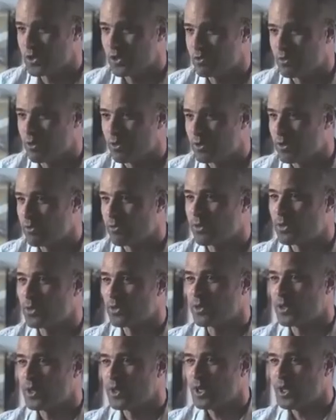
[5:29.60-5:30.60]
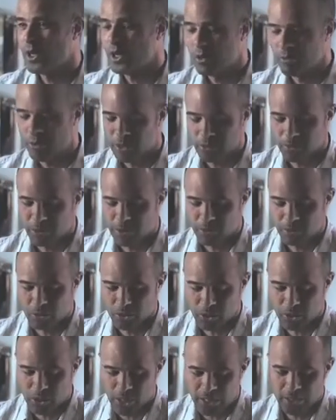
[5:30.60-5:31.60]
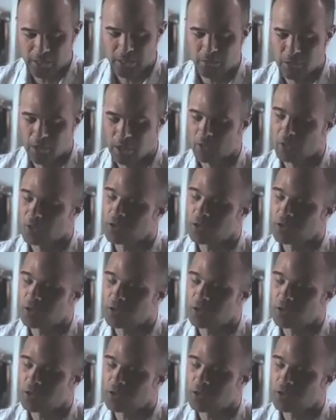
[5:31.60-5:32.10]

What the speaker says: of different recipes which lend themselves